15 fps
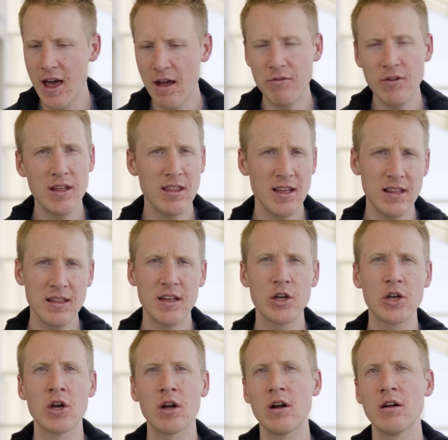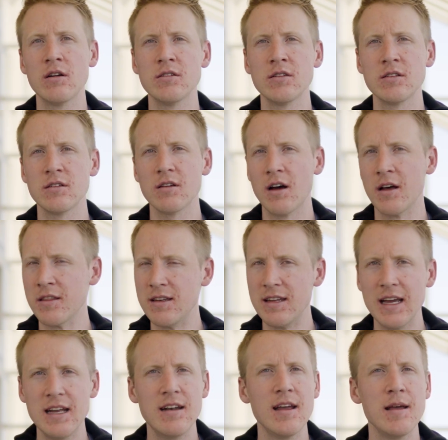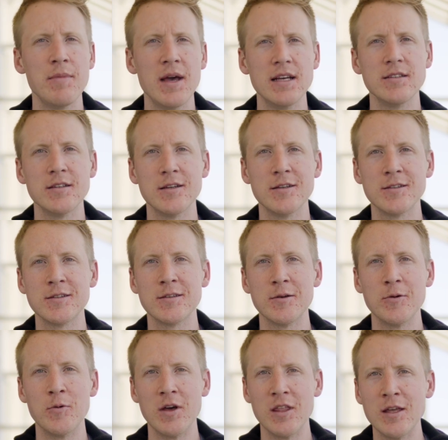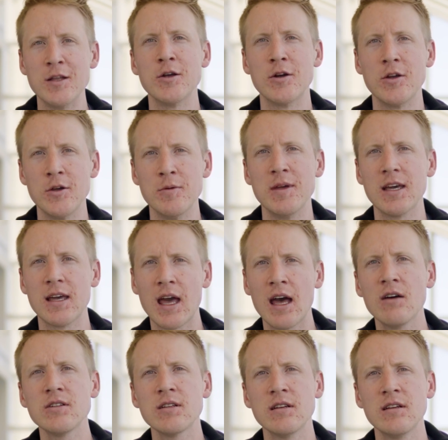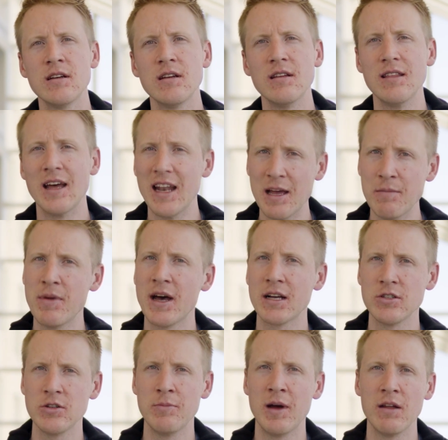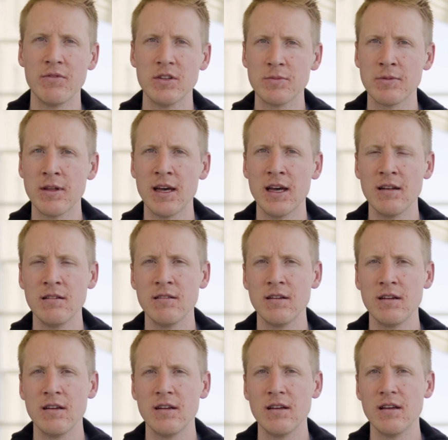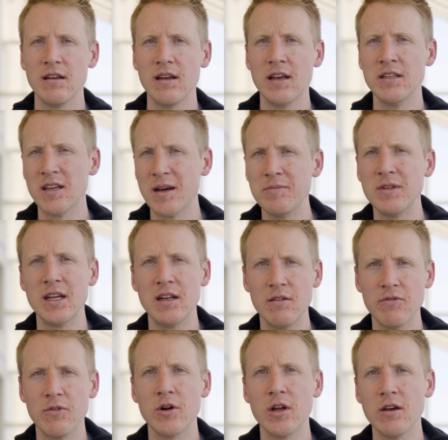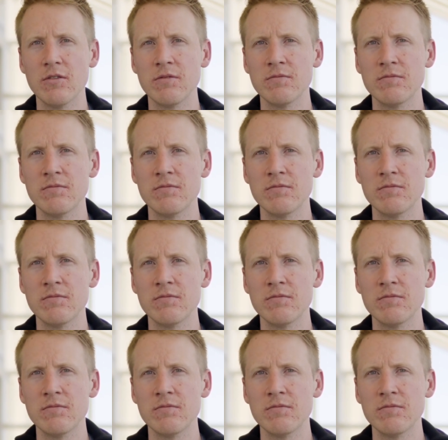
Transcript: everything that occurs on the day-to-day basis within your Humi account that impacts your benefits plan is updated for you.